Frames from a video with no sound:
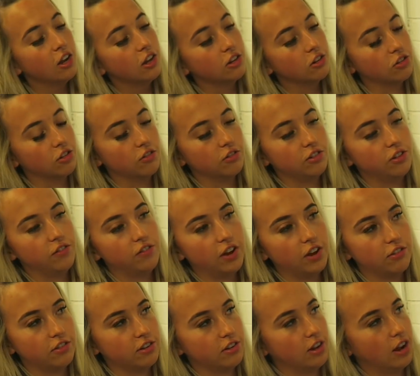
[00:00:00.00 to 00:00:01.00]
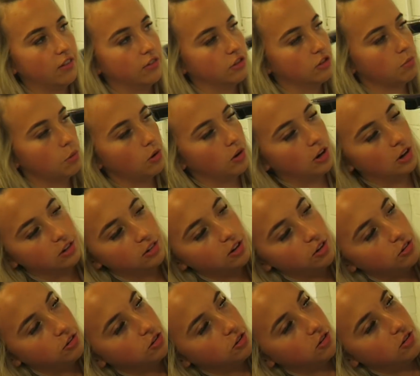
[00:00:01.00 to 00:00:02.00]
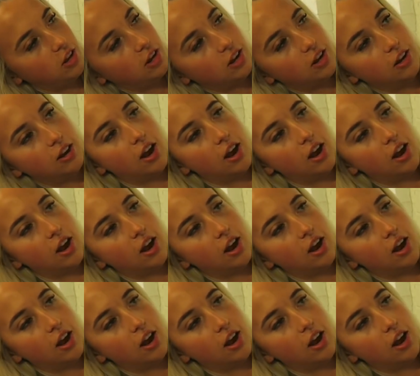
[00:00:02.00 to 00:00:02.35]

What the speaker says: because obviously Vera didn't have a spoiler, so it's just like a